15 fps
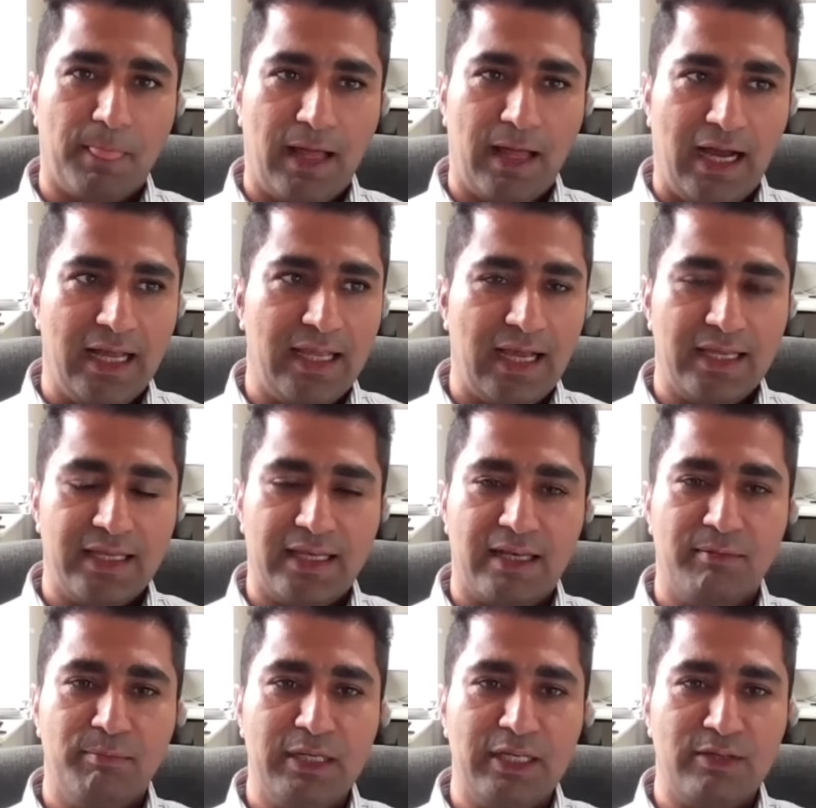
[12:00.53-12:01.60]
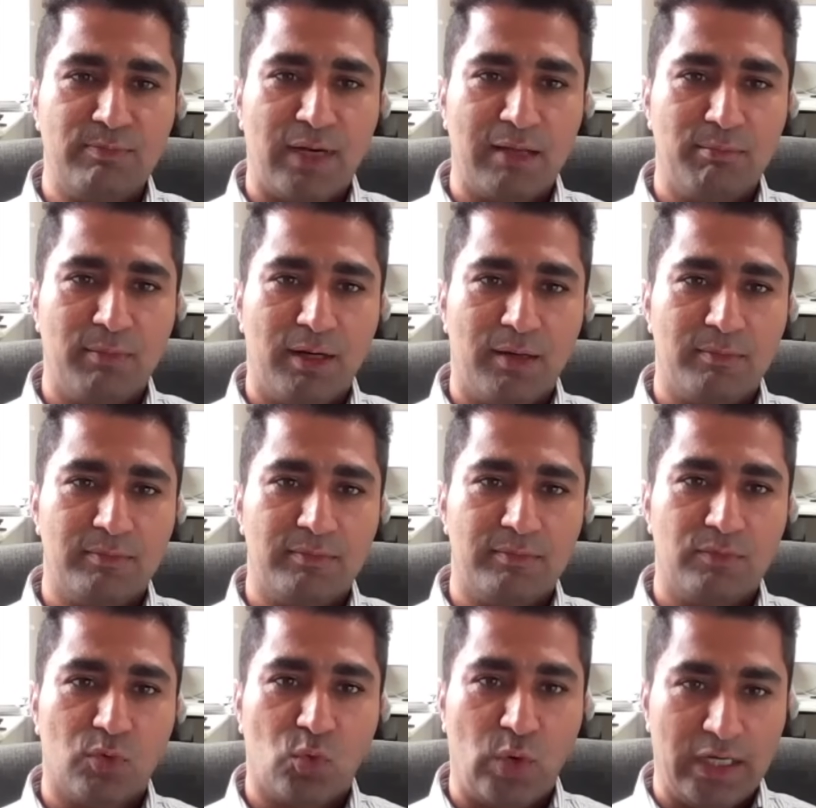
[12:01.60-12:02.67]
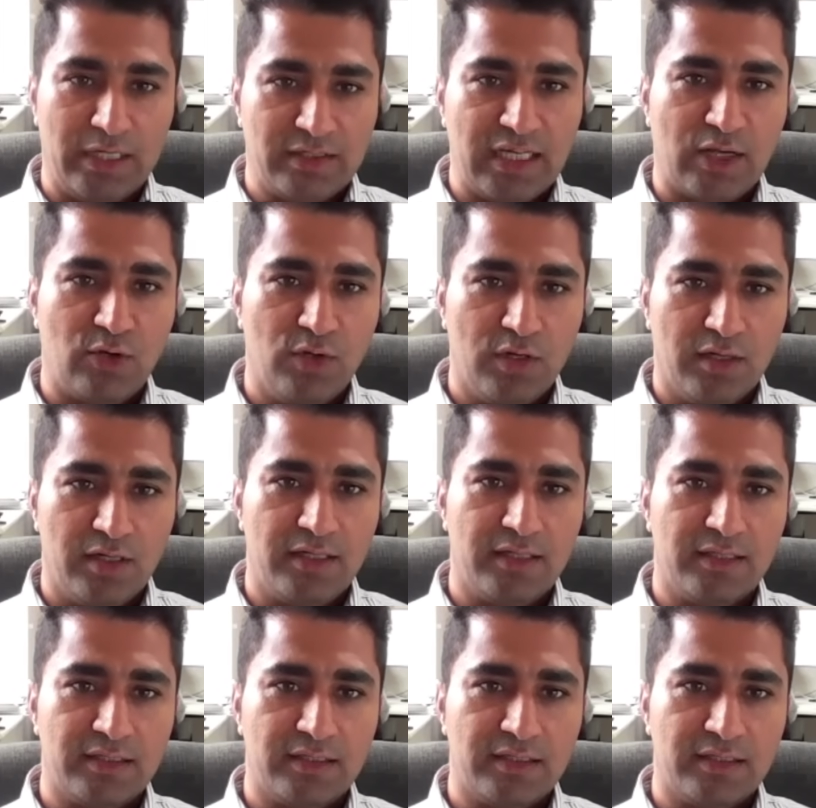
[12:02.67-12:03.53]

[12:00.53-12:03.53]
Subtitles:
I can meet my mom quite regularly.